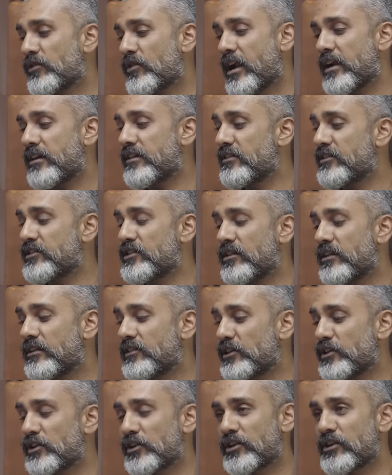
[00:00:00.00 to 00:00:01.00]
to ride
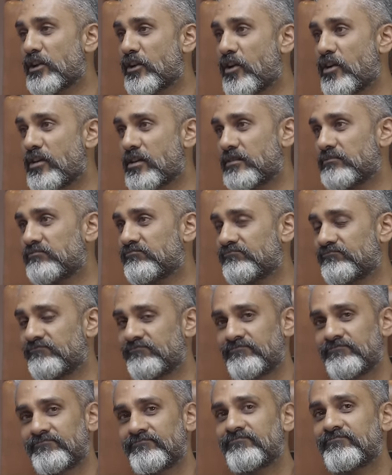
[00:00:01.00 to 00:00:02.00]
in the dirt a lot?
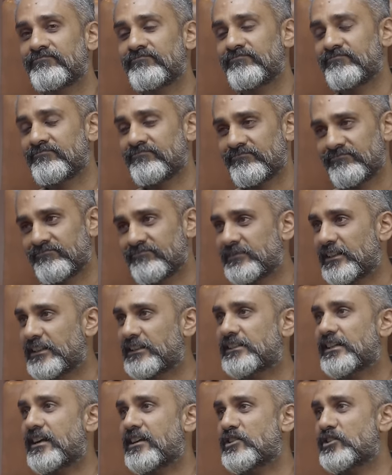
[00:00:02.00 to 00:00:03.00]

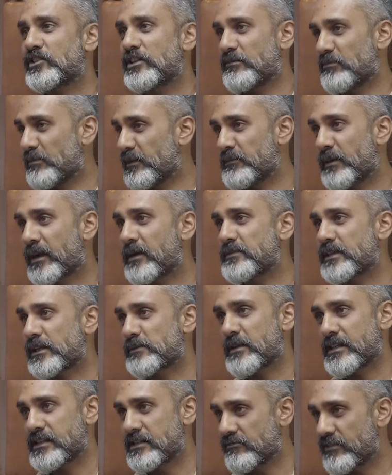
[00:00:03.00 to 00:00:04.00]
It starts cheap. It becomes
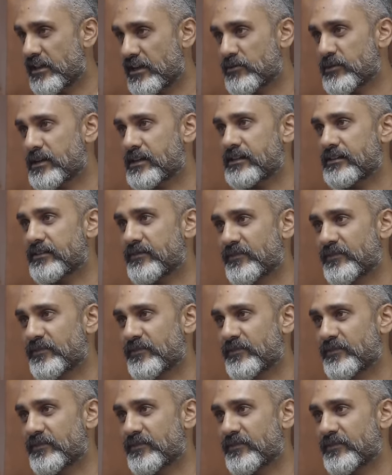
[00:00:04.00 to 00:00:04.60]
expensive very quickly.